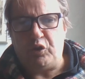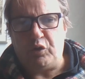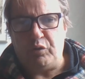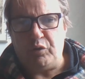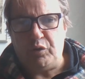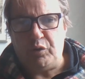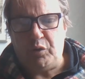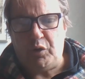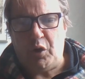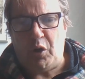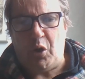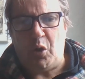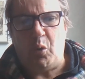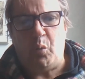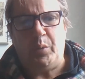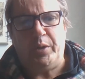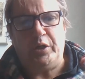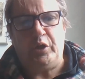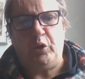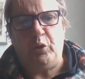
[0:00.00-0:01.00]
you know,
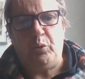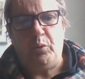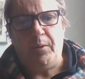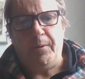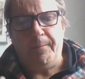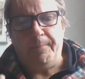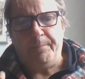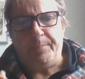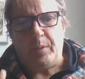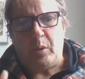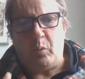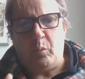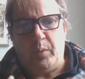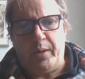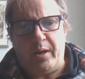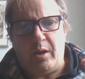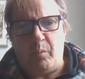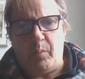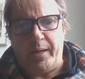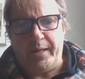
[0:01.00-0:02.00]

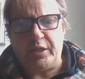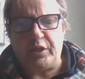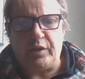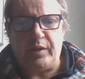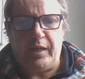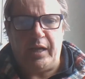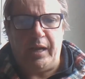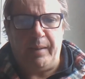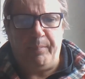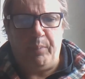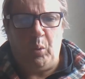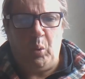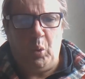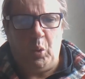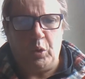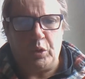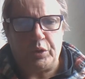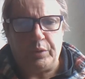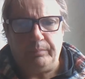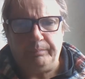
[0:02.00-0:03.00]
when I went to the
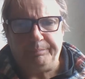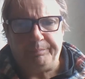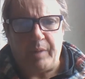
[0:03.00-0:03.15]
airport,